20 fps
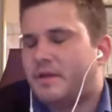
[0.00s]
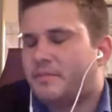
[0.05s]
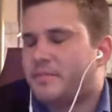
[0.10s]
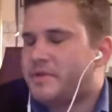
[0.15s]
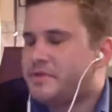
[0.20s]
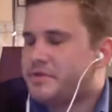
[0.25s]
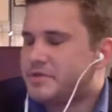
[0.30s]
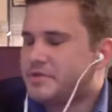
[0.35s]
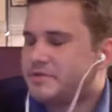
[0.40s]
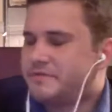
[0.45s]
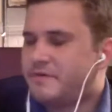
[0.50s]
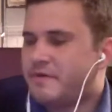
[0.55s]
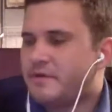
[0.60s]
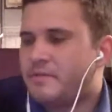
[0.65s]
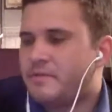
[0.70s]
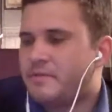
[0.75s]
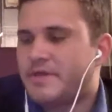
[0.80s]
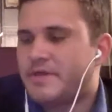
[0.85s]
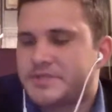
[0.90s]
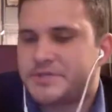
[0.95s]
I mean, just
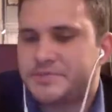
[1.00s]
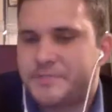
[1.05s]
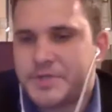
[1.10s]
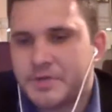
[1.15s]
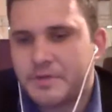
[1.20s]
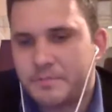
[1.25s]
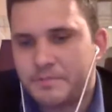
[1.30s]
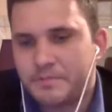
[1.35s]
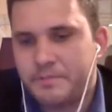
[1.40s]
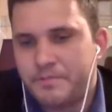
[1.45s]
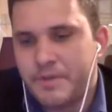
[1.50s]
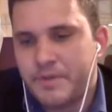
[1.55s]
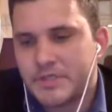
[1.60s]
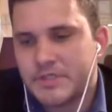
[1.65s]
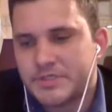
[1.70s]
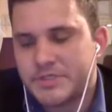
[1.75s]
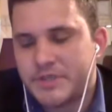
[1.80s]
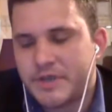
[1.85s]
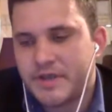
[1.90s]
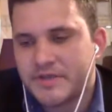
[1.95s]
find the
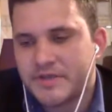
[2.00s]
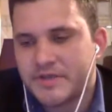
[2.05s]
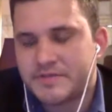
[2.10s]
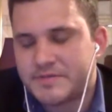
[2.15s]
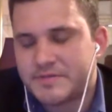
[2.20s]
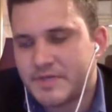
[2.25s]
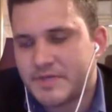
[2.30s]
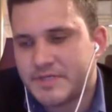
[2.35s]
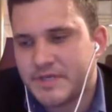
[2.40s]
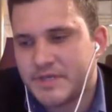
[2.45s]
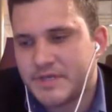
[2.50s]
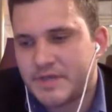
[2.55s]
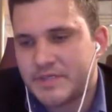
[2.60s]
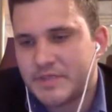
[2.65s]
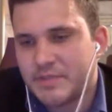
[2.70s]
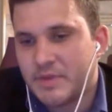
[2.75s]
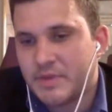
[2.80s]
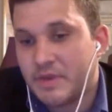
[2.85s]
best chance of success.